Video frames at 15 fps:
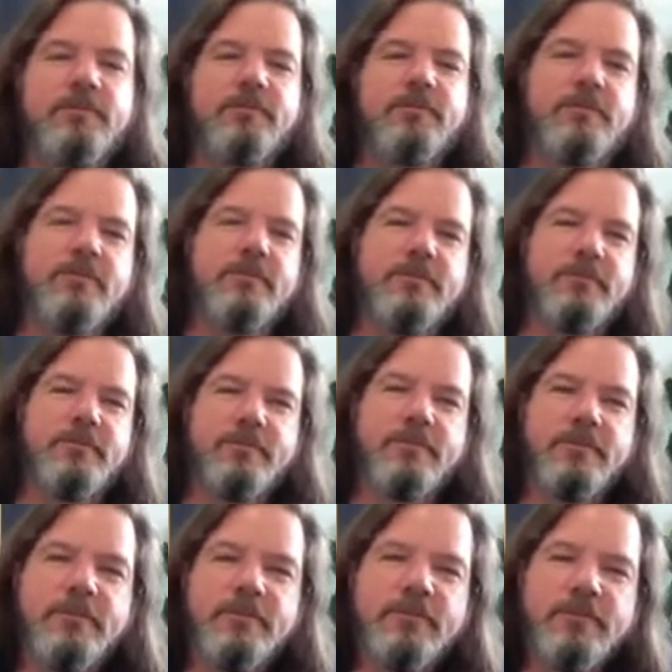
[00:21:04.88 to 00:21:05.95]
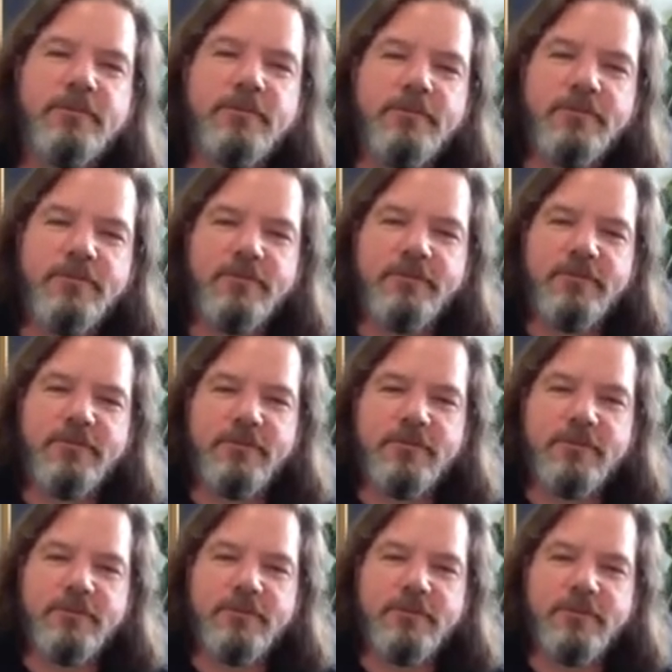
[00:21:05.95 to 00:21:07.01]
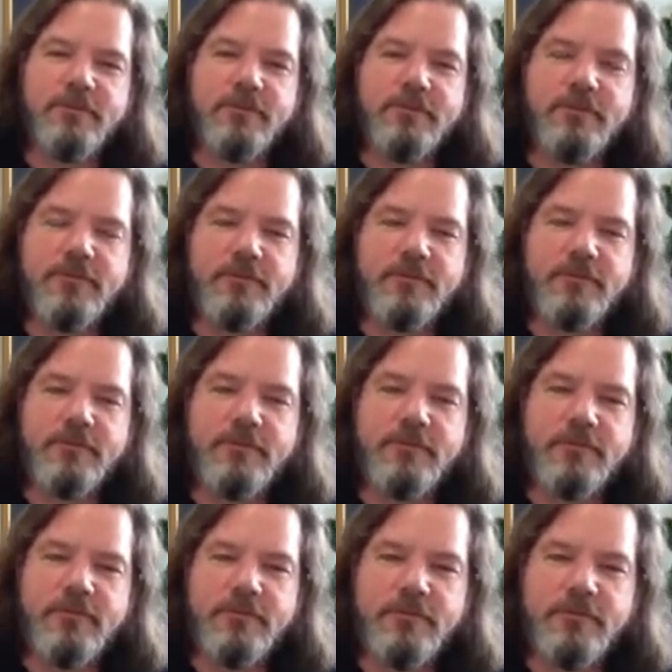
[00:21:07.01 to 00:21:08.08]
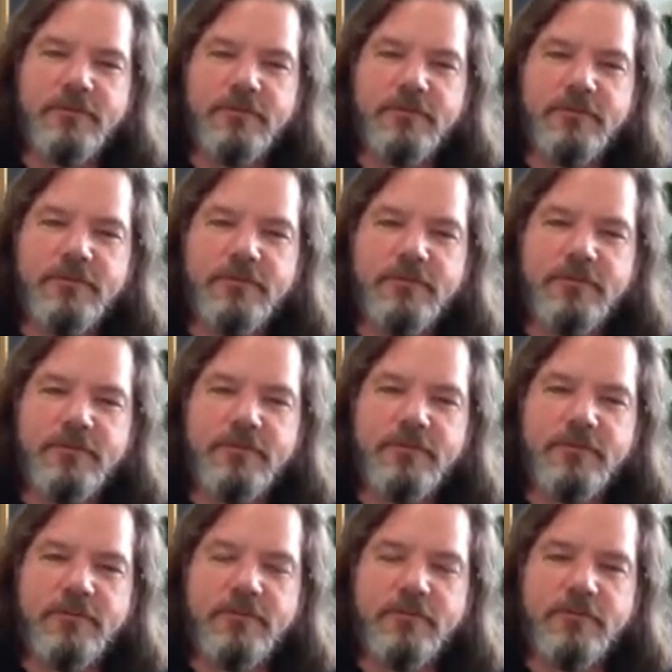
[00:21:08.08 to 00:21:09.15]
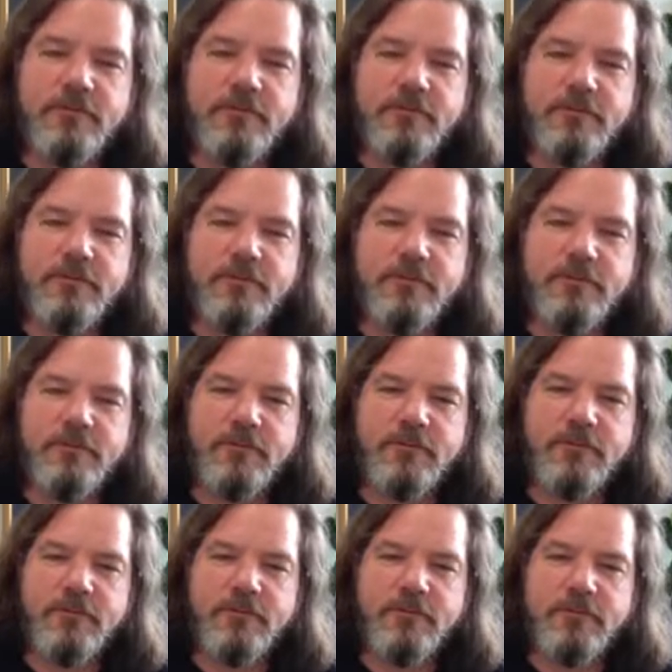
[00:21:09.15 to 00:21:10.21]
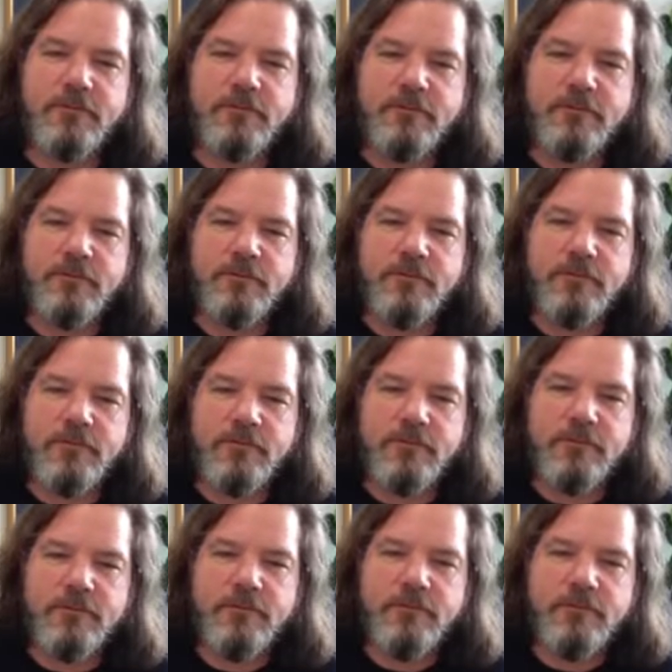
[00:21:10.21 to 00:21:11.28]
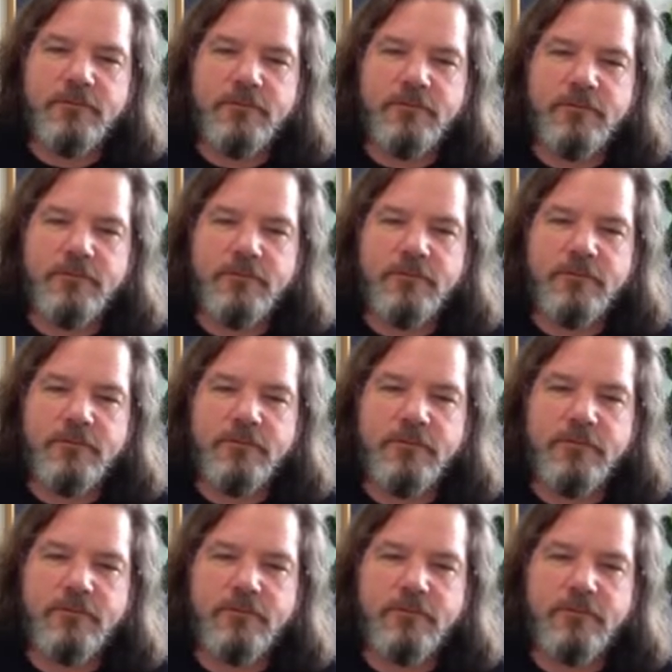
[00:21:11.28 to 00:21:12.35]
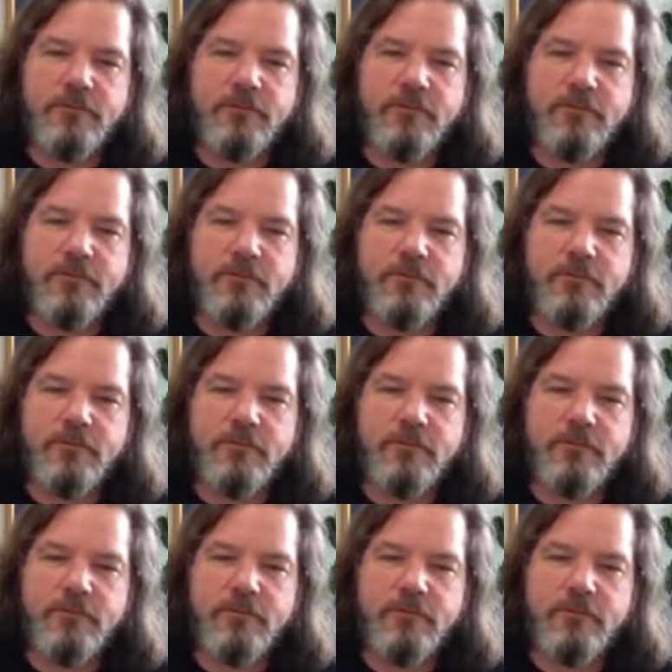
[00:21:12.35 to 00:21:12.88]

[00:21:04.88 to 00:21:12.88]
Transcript: This person isn't speaking.